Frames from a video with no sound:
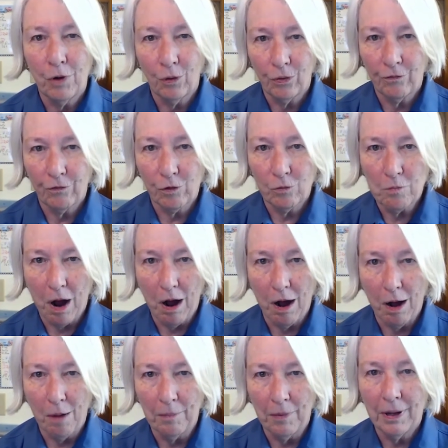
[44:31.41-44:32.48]
both for
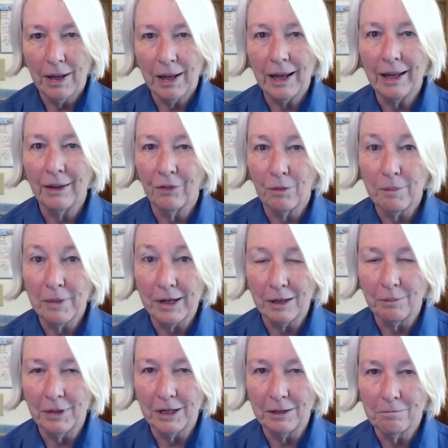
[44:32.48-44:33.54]
mom and the
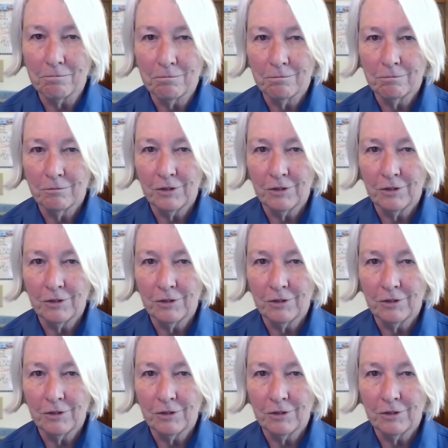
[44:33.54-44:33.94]
baby.